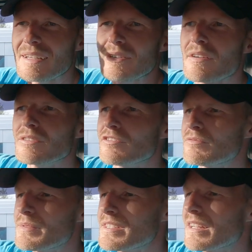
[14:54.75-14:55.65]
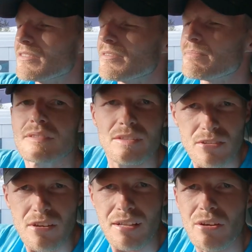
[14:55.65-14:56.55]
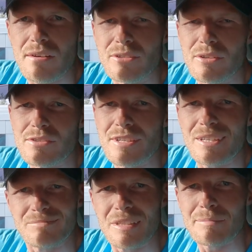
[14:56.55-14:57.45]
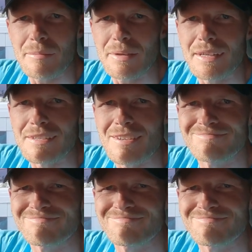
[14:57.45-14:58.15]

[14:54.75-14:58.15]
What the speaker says: go have a look for myself. So I'll go have a nosy, it might be nice.